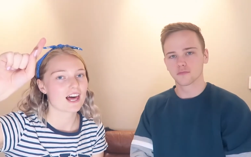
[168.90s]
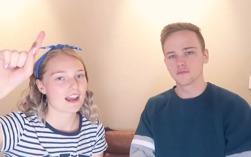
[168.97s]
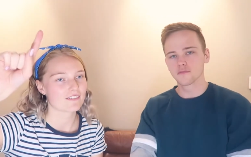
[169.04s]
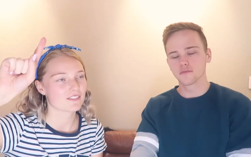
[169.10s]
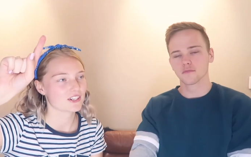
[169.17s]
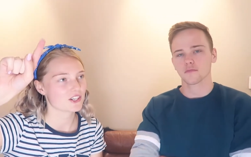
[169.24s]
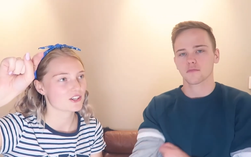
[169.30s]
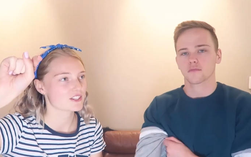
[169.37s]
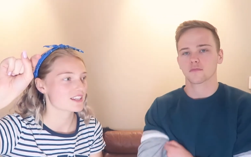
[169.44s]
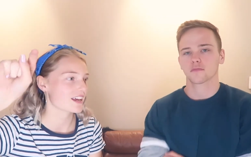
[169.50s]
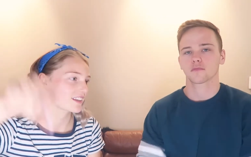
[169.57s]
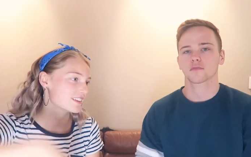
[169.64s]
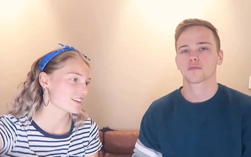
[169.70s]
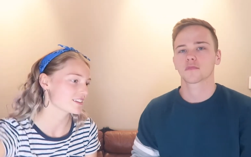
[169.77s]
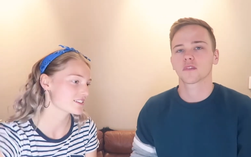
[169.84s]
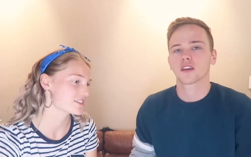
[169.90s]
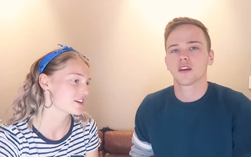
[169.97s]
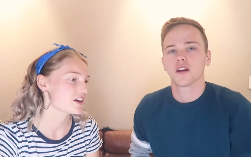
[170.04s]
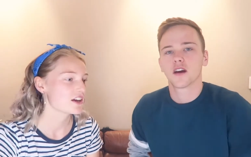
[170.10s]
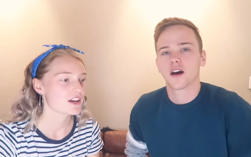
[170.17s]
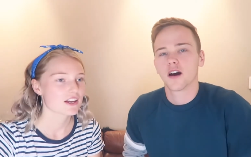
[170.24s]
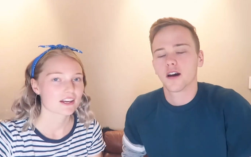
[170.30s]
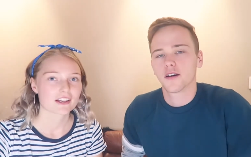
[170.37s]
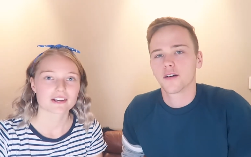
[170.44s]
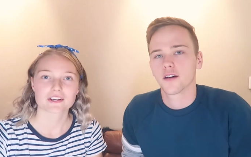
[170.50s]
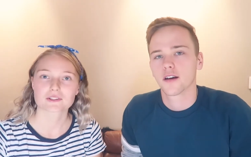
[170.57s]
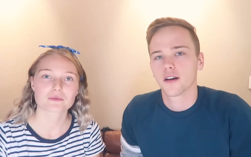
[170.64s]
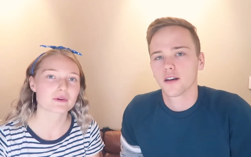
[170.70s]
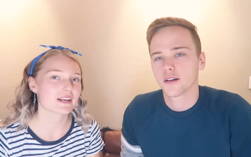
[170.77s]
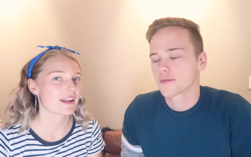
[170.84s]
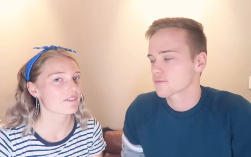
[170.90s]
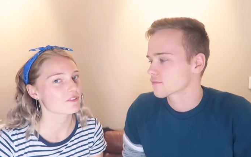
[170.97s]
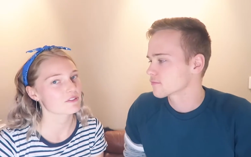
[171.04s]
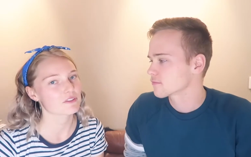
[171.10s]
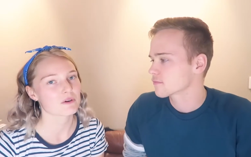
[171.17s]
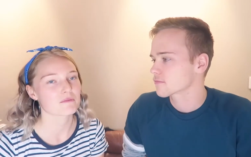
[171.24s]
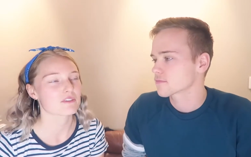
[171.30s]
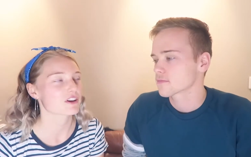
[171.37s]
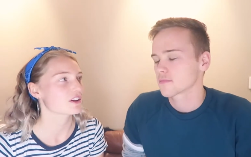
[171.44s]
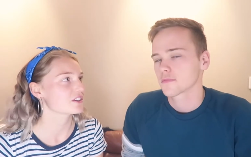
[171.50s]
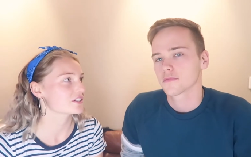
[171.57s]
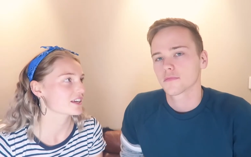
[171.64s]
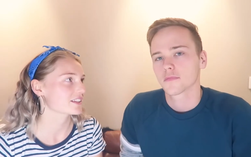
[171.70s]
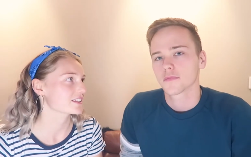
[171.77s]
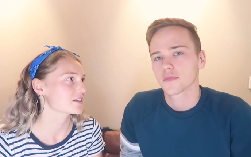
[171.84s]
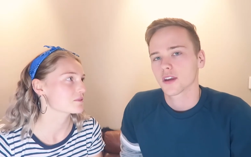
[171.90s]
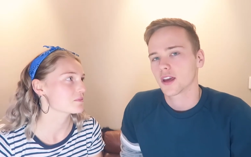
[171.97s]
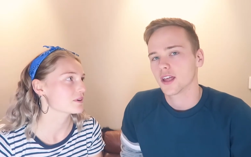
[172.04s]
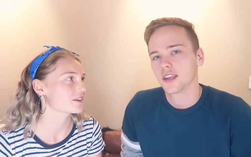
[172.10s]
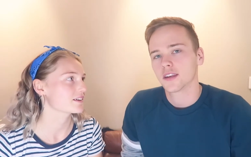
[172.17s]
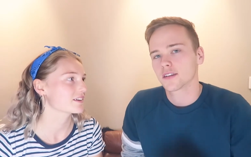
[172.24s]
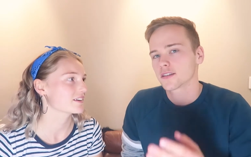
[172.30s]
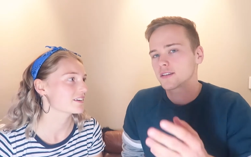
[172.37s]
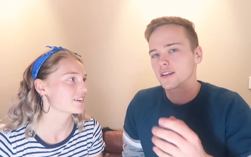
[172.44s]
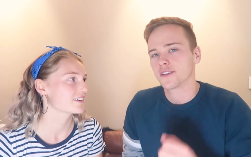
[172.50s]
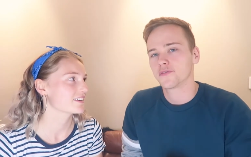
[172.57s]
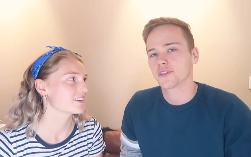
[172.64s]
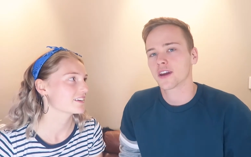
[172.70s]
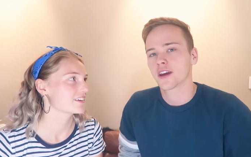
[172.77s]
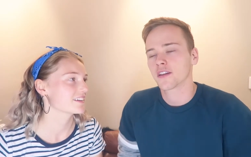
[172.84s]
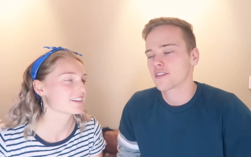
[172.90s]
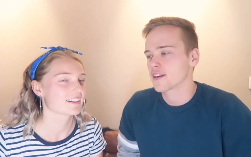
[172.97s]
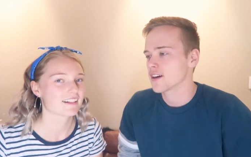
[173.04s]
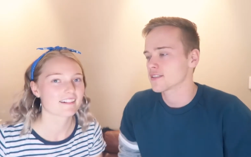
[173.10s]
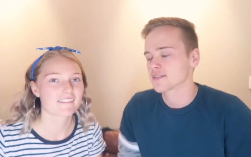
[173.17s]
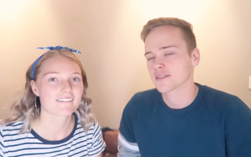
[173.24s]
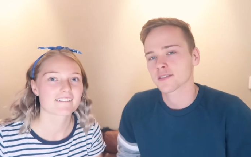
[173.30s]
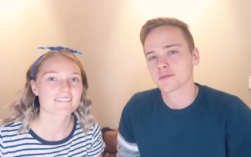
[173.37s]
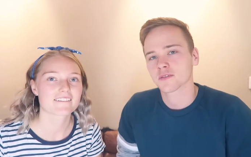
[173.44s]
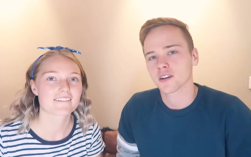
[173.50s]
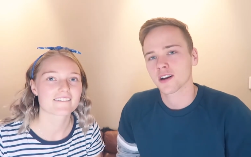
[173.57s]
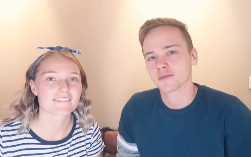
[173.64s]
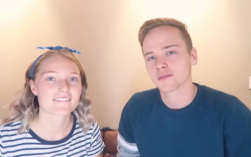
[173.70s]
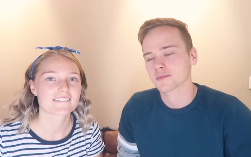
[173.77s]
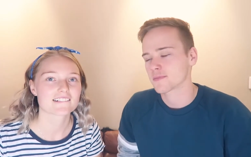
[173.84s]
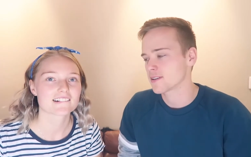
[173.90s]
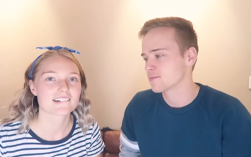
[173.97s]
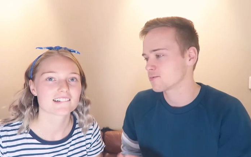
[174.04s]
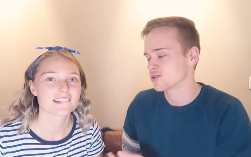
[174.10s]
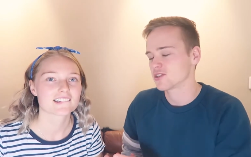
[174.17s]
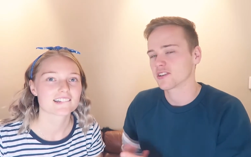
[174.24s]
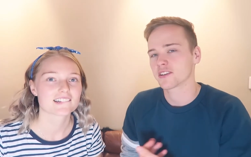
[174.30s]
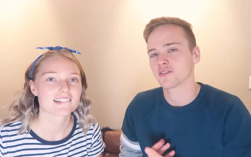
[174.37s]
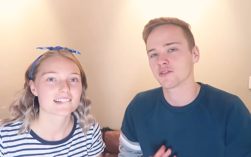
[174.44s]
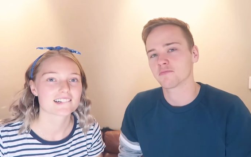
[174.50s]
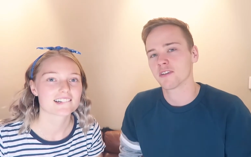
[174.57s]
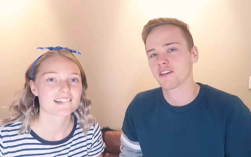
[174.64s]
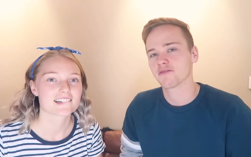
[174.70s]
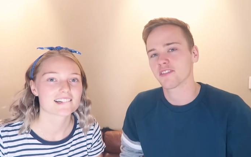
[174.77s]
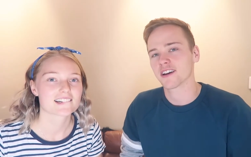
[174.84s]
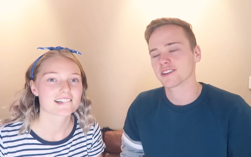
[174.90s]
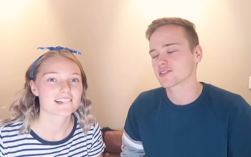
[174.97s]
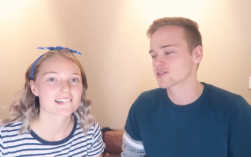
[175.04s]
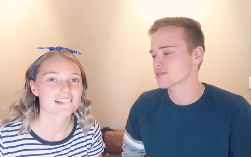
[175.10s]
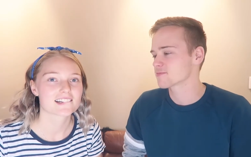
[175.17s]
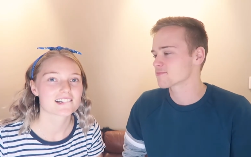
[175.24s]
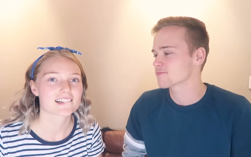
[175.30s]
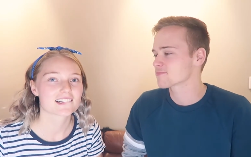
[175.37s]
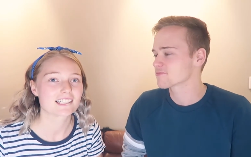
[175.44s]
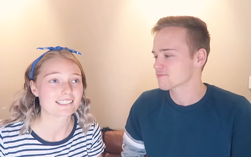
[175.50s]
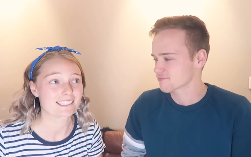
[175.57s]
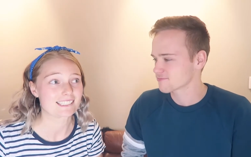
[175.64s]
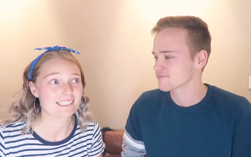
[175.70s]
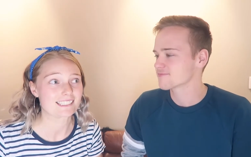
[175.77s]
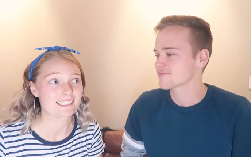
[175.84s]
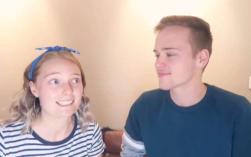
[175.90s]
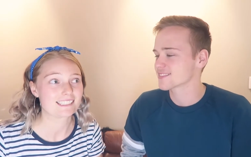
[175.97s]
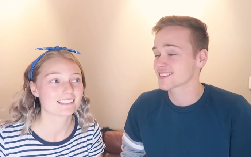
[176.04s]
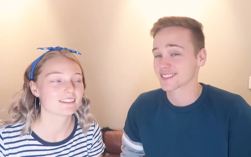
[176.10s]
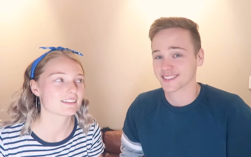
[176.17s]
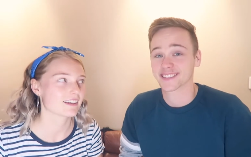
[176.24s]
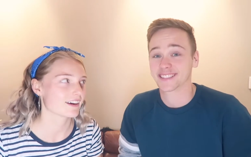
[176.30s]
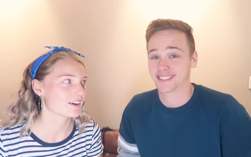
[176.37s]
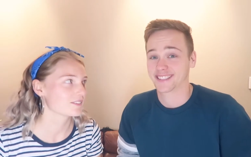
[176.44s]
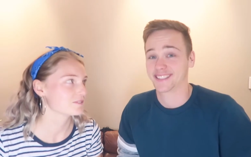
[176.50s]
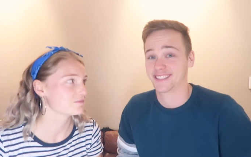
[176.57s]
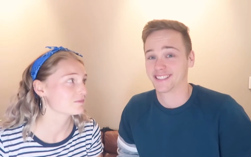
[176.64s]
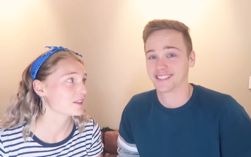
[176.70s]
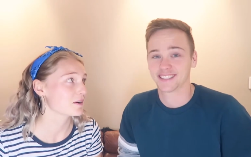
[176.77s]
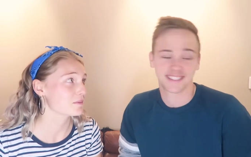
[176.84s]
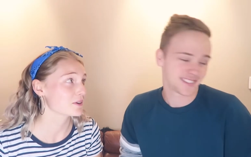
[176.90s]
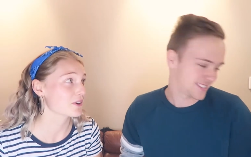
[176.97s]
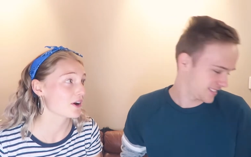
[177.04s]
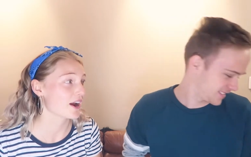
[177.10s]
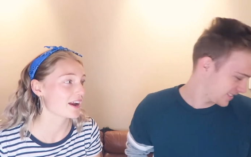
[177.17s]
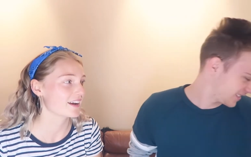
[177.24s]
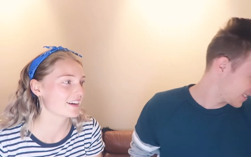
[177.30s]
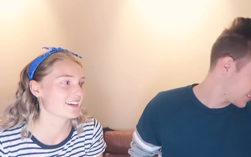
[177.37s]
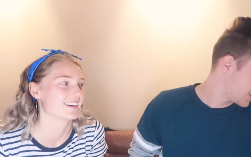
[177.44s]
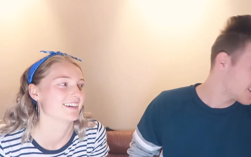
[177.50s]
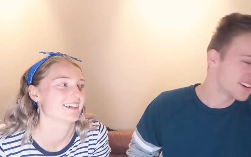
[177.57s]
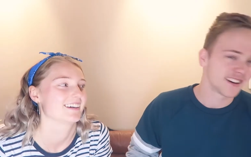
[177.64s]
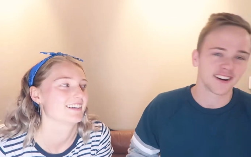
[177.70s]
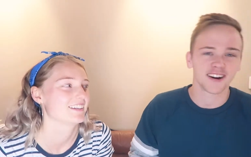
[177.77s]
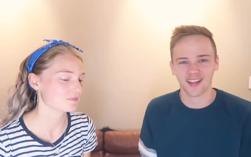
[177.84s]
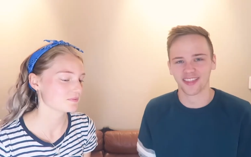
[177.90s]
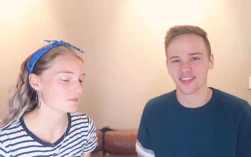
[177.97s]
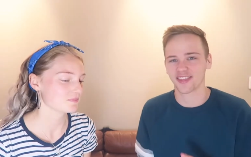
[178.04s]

Speaker 1: like videos like this. Because we never film videos like this.
Speaker 2: And if we get a thousand subscribers, maybe she can do my face. Yeah, mm. that'd be great. I